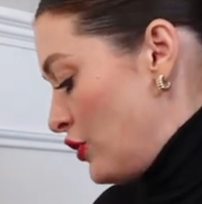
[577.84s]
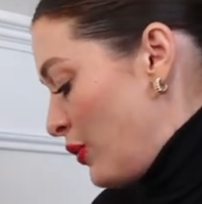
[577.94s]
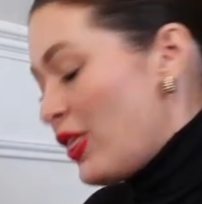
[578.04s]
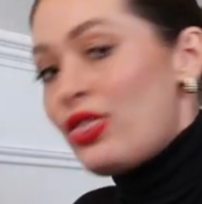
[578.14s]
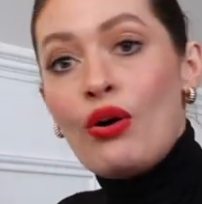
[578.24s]

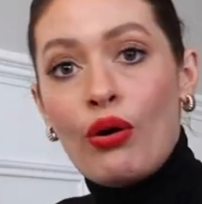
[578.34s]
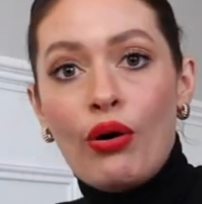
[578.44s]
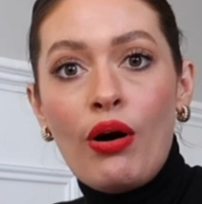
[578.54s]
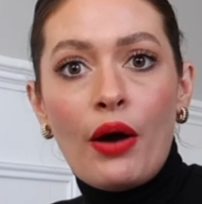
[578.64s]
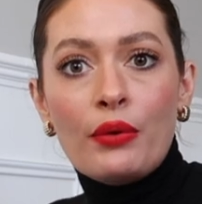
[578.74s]
so I
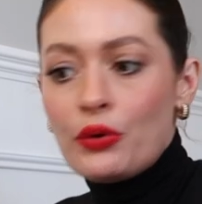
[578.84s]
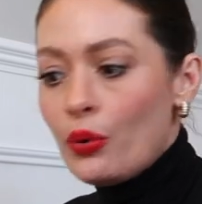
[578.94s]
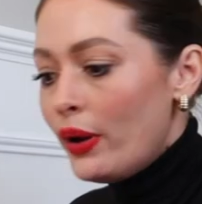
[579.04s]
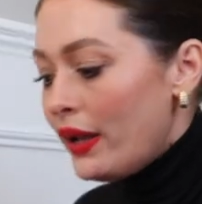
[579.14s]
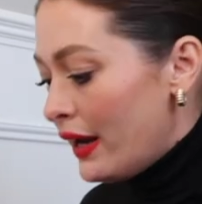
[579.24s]
thought I would
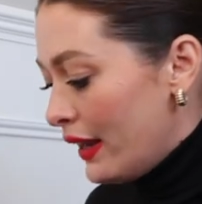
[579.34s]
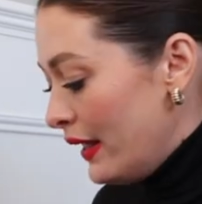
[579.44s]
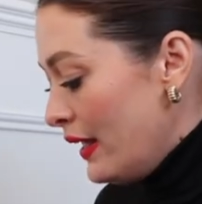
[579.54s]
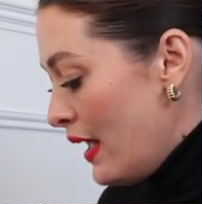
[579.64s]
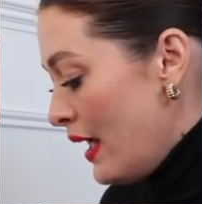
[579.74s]

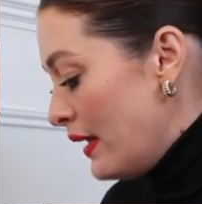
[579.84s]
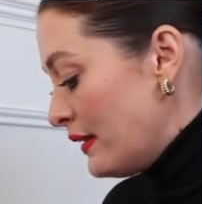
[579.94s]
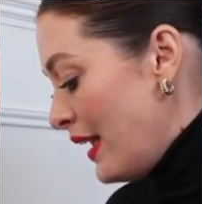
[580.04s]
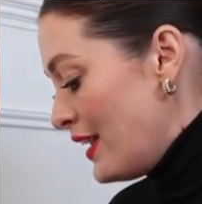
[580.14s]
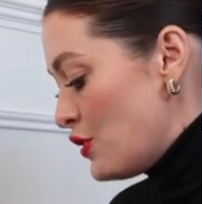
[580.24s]
quickly
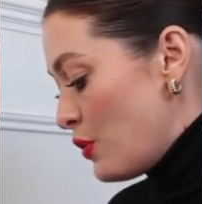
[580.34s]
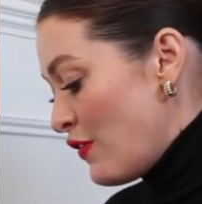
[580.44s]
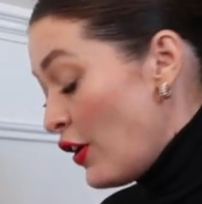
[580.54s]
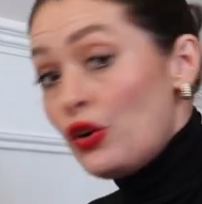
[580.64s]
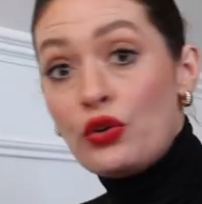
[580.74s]
get into
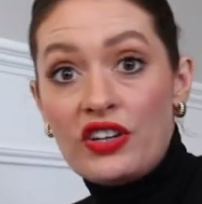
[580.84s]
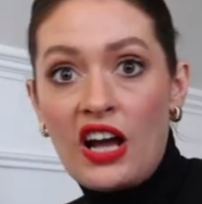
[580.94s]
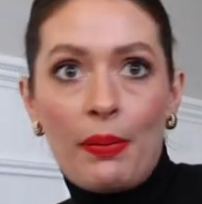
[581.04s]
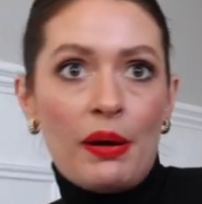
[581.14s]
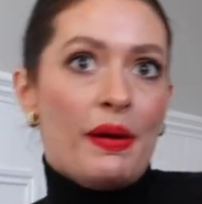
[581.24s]
it. I've only ordered a
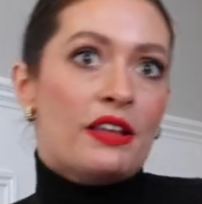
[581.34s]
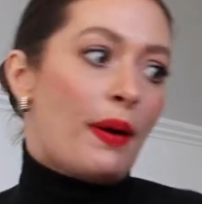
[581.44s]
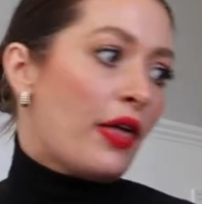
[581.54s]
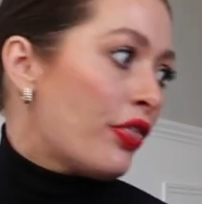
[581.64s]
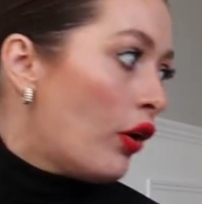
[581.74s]
couple of bits,
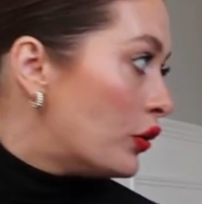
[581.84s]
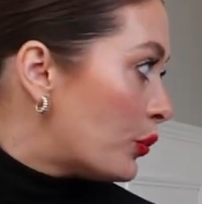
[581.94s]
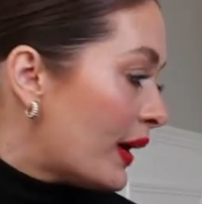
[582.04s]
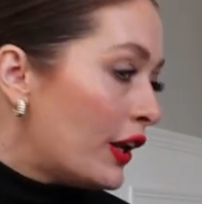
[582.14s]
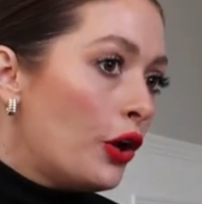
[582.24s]
but I thought
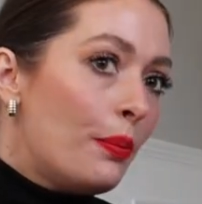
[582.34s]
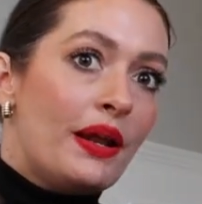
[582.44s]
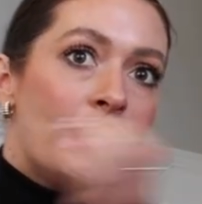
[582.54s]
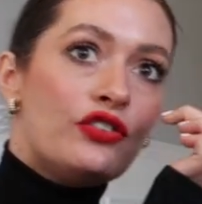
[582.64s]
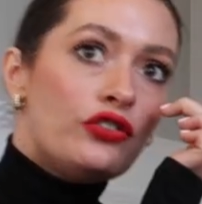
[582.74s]
I'd quickly
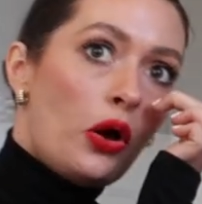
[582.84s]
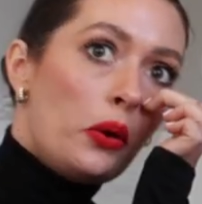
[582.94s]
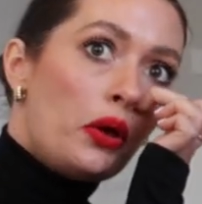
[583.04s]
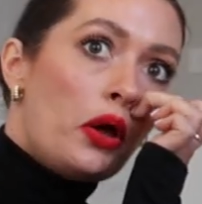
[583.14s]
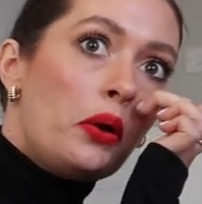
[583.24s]
open it and show
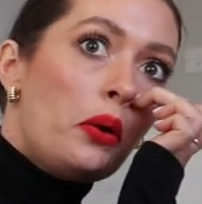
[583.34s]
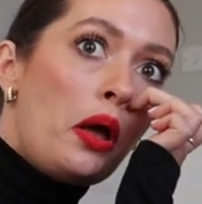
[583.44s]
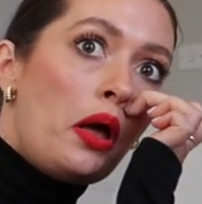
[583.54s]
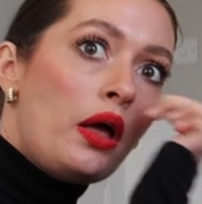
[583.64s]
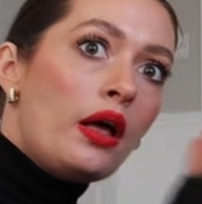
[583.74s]
you.